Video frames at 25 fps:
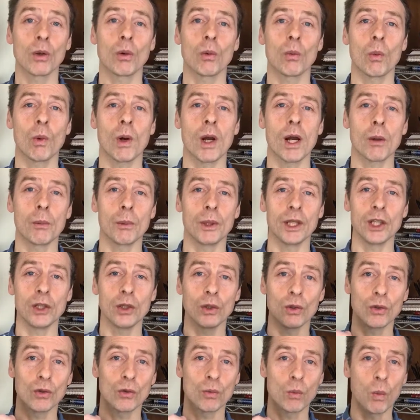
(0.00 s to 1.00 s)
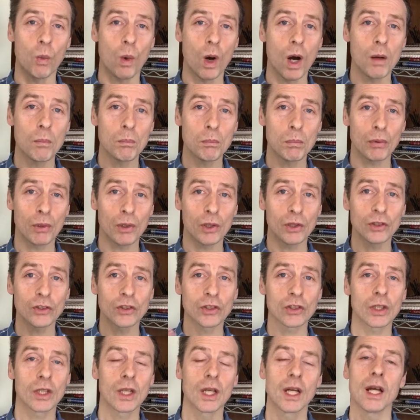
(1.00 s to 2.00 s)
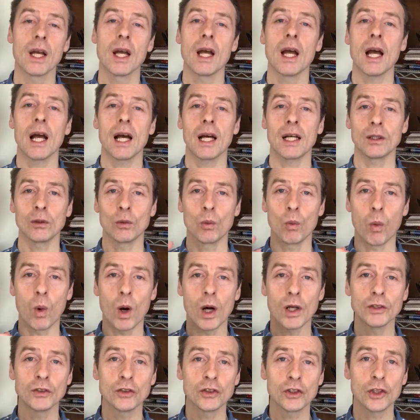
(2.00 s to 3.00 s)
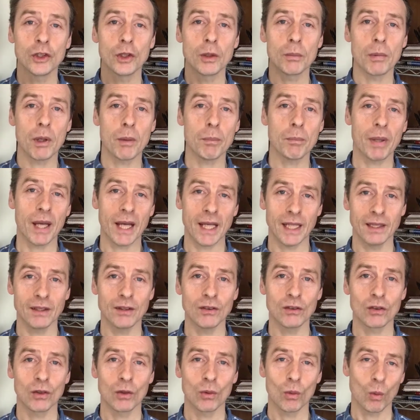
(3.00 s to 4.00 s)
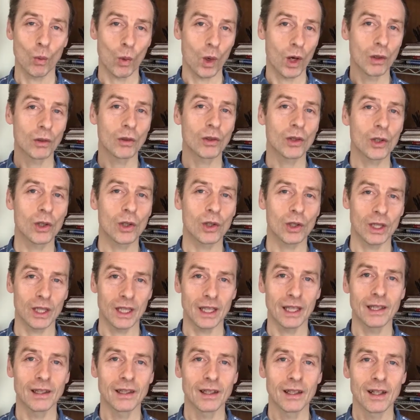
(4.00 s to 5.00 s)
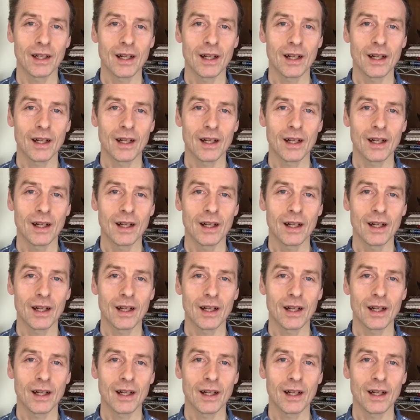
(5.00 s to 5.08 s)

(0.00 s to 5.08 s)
where we use one brush and one tube of paint, one color,